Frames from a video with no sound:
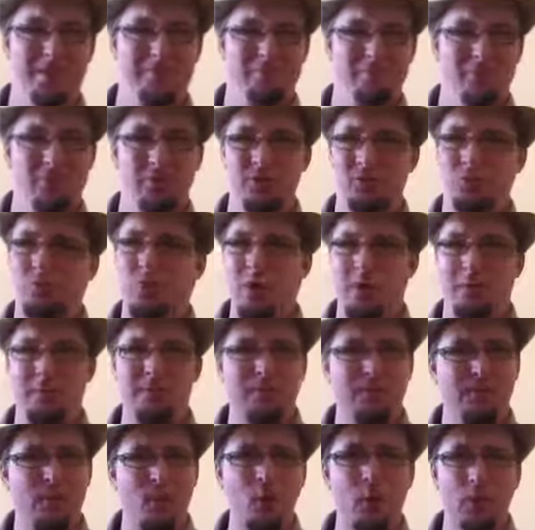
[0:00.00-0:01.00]
just want to
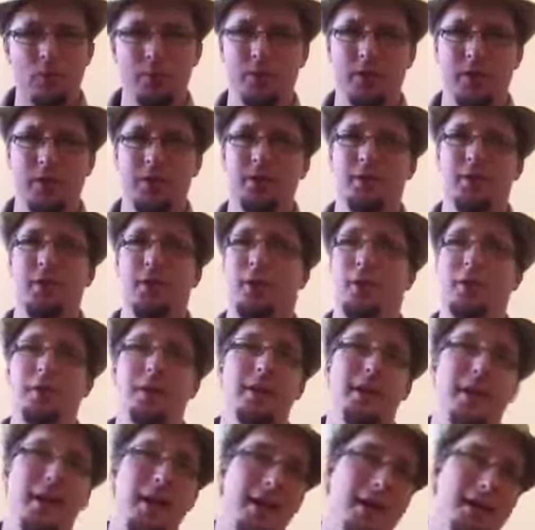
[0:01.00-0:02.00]
force the guitar, and you
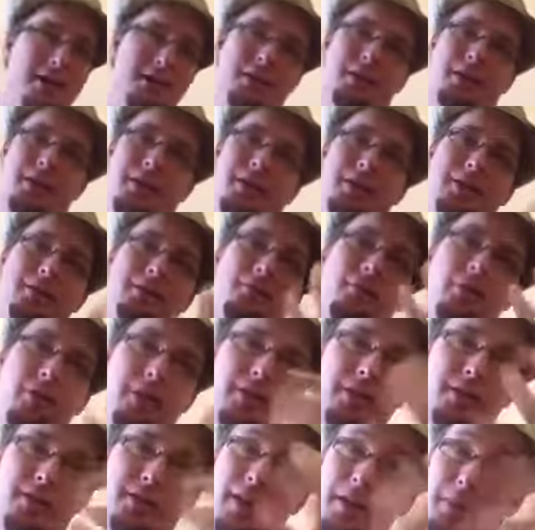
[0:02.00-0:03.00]
can't do that.
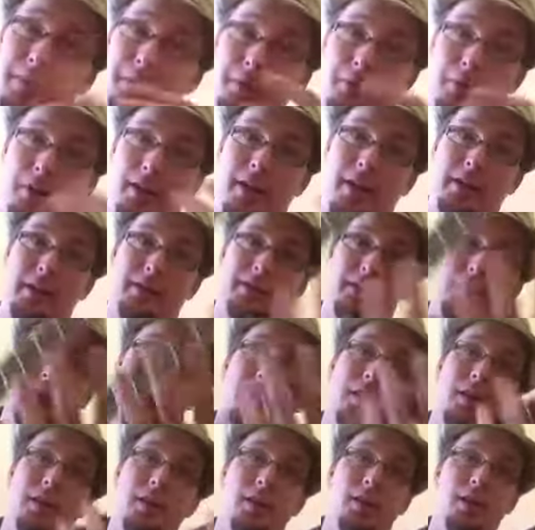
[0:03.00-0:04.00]
It's got to be
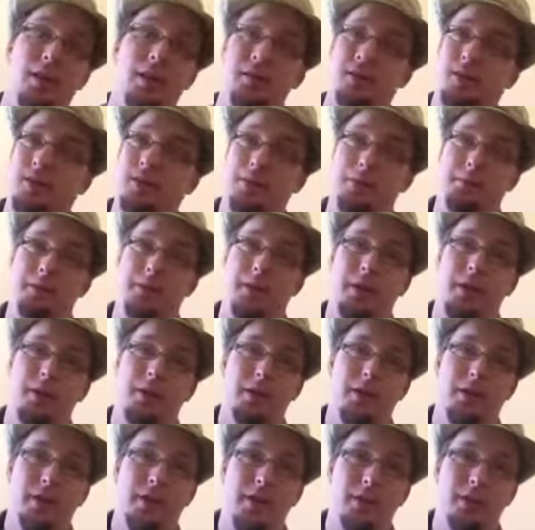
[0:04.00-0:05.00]
relaxing, just like piano.
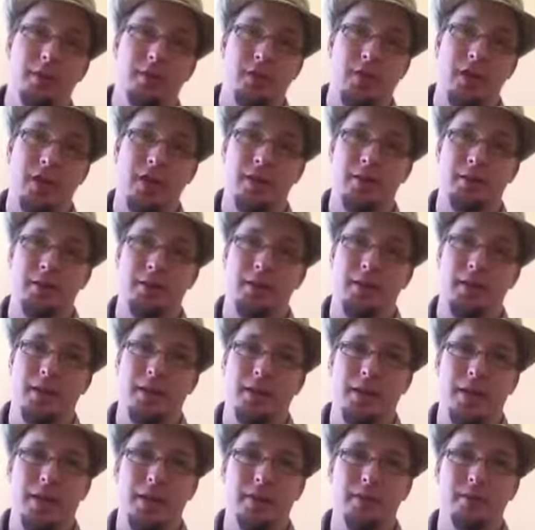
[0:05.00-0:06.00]
You got to get your hands in that
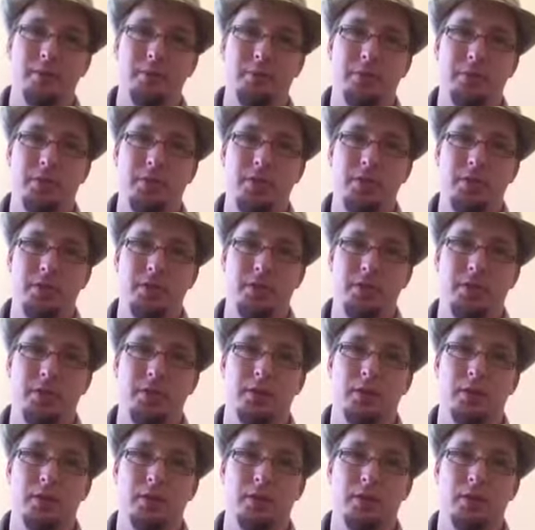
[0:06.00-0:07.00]
natural position.
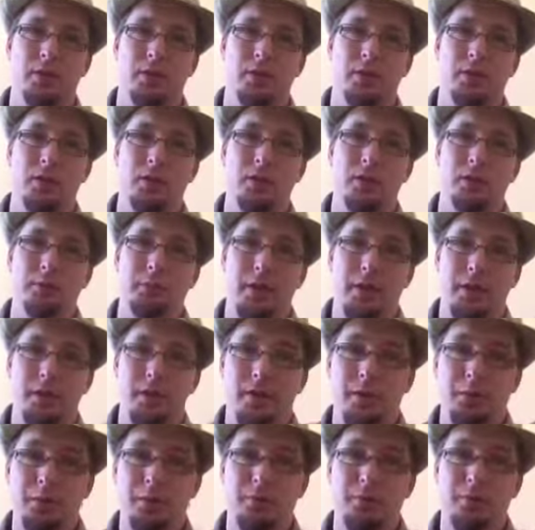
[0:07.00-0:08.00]
Make the
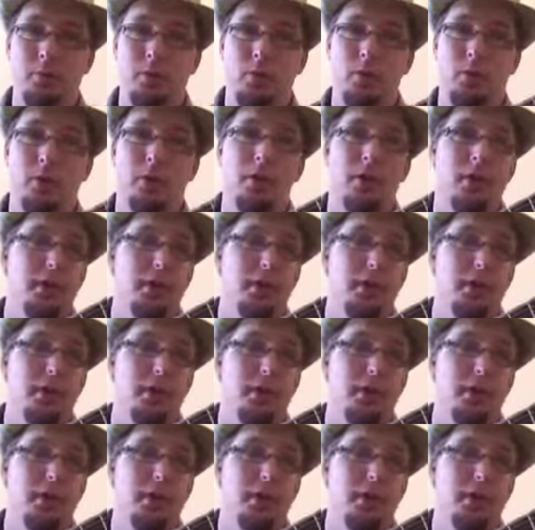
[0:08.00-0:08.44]
number 4.